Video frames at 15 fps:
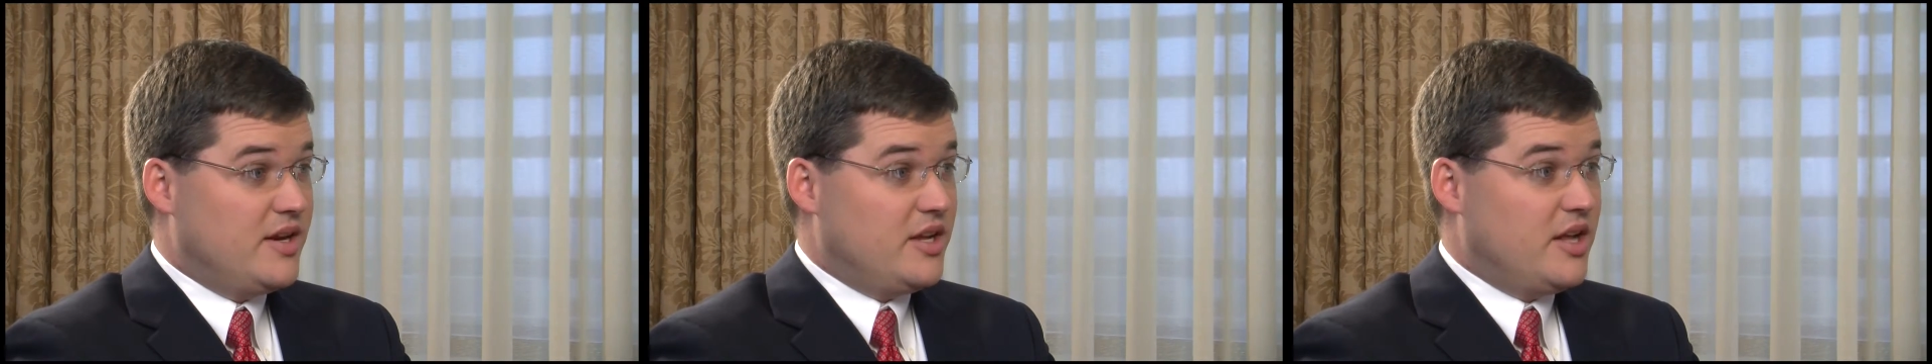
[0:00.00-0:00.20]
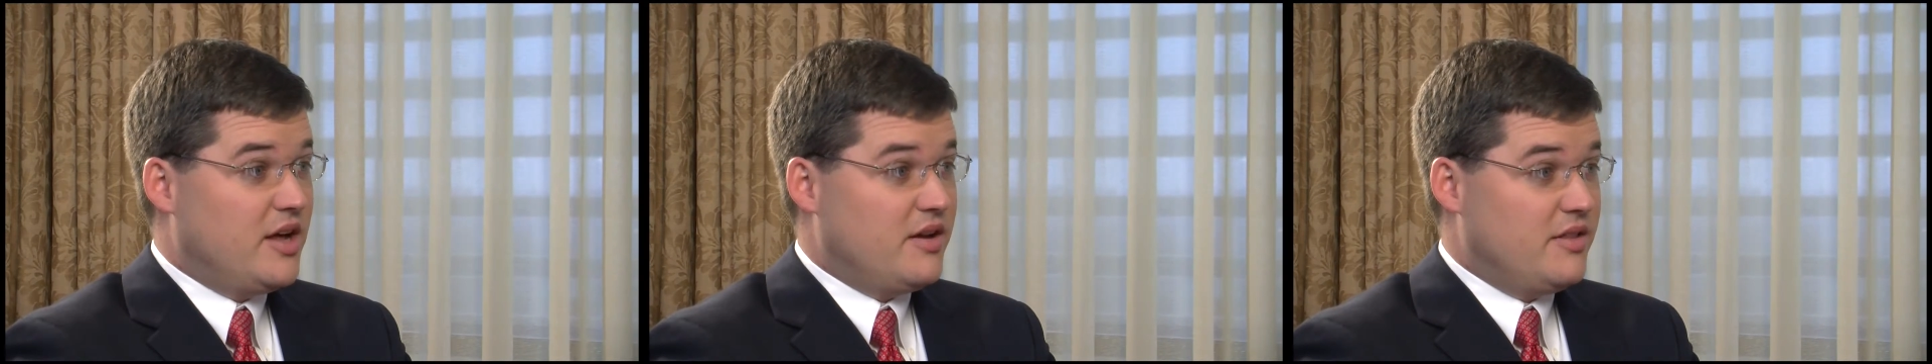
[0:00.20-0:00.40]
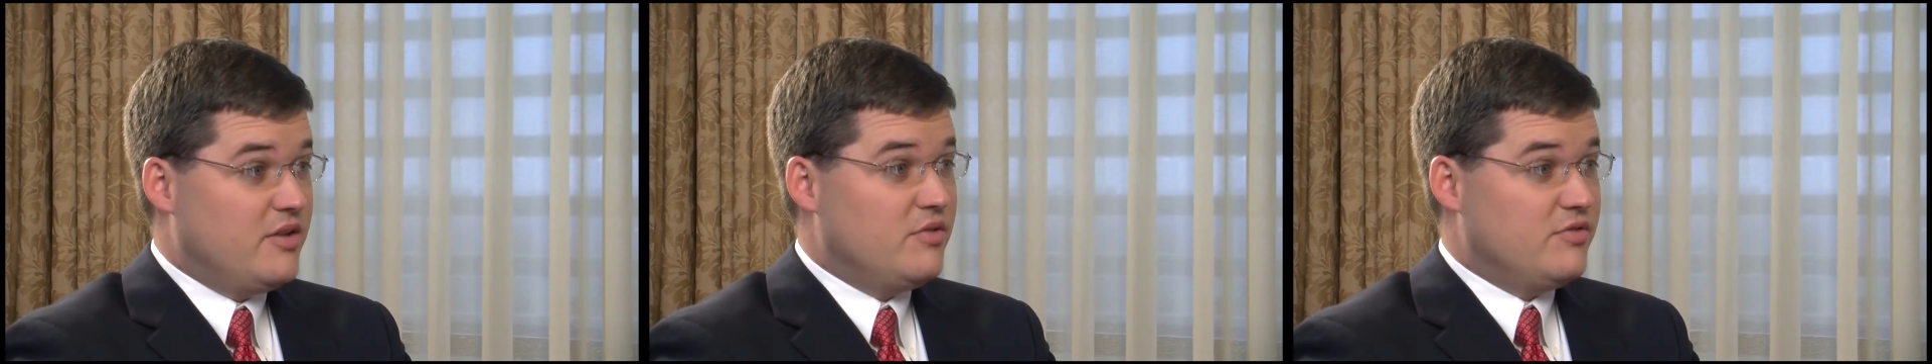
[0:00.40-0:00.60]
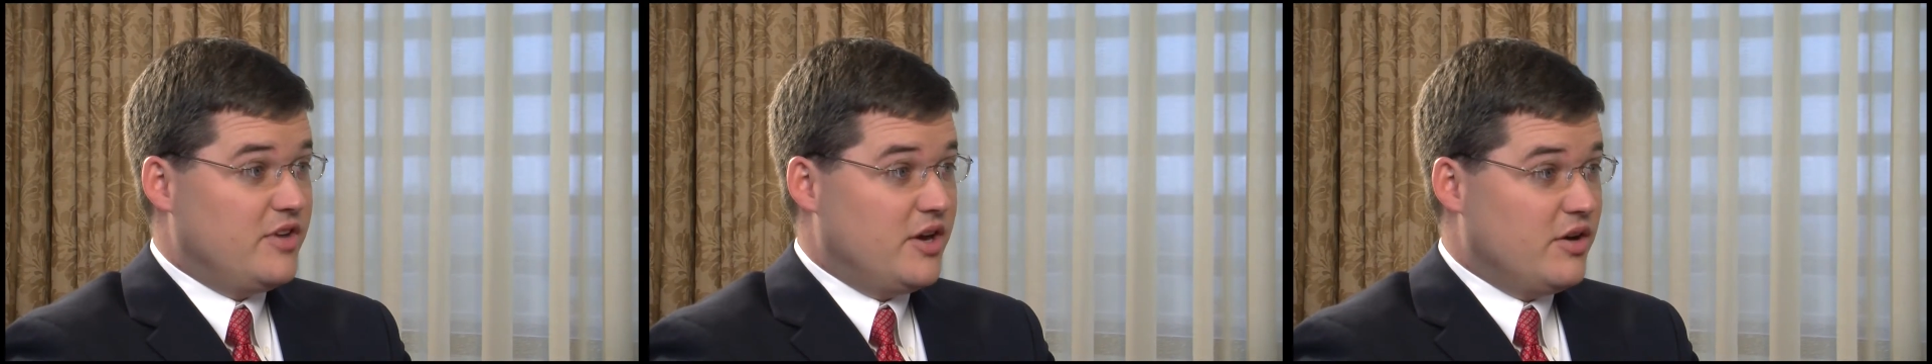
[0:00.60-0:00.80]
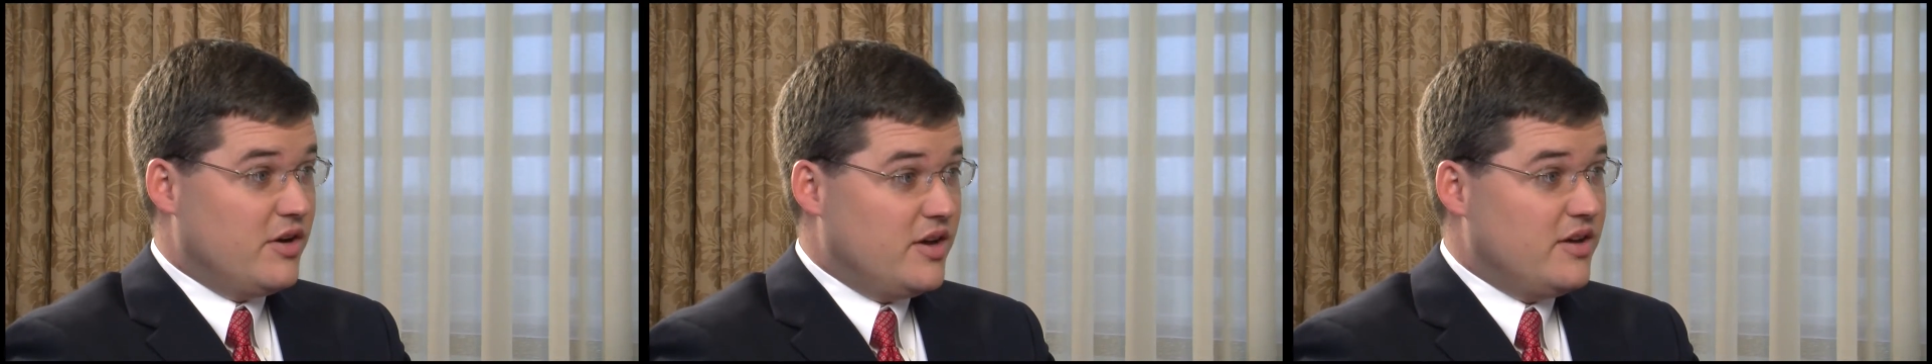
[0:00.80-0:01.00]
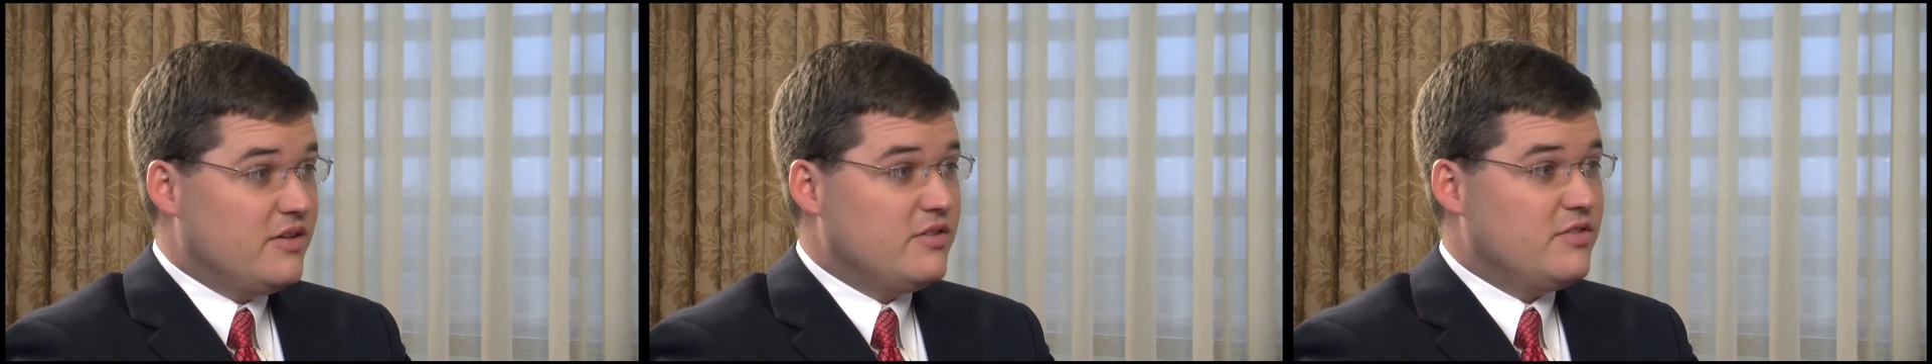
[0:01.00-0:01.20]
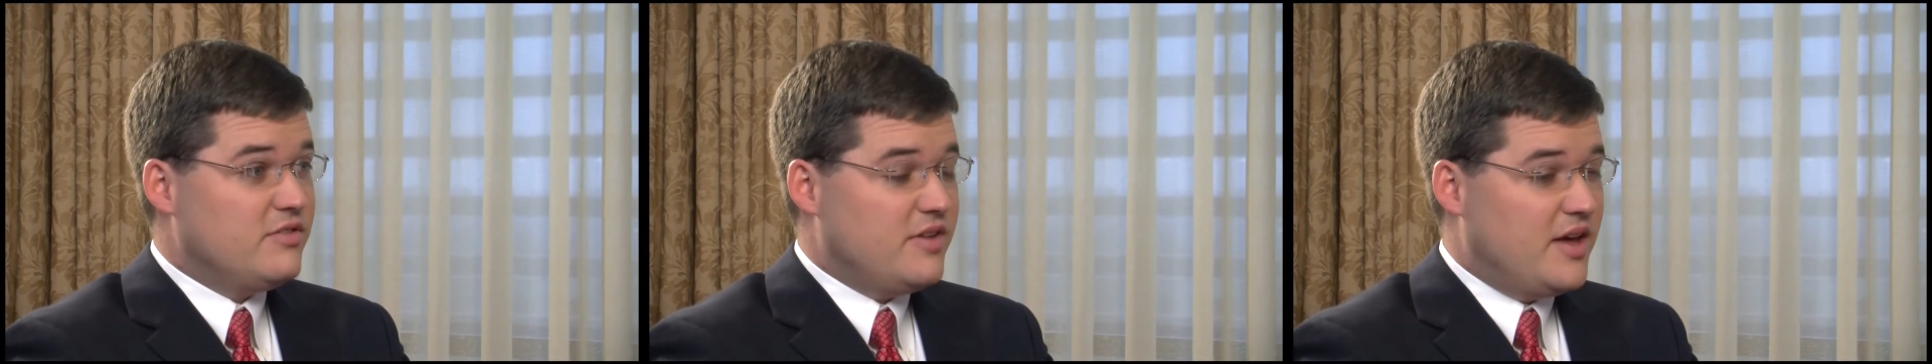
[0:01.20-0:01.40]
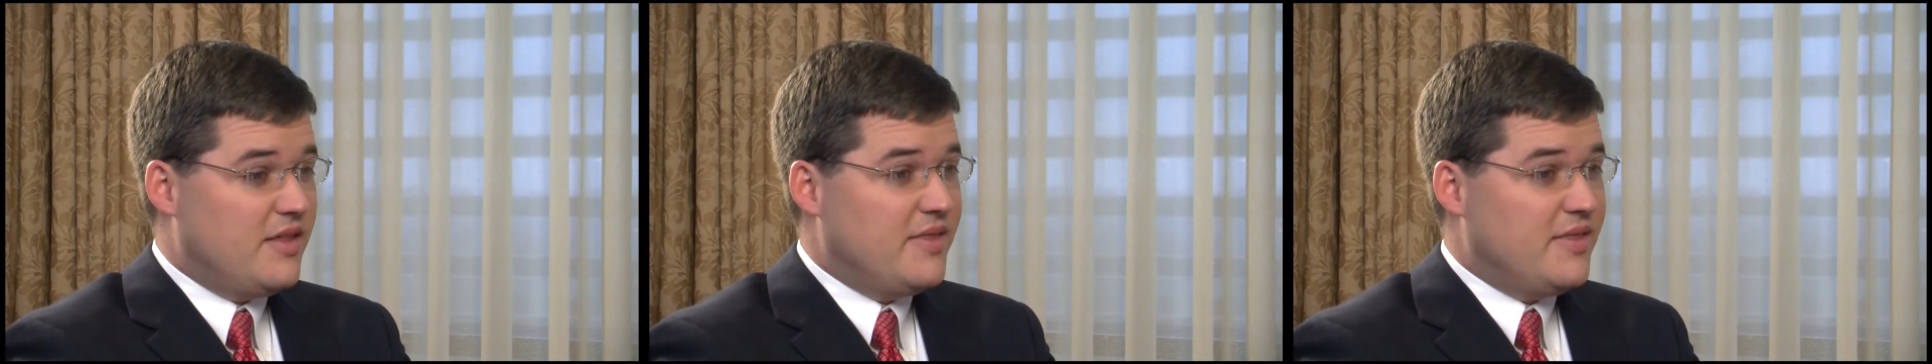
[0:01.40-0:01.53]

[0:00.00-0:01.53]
in a lot of those areas,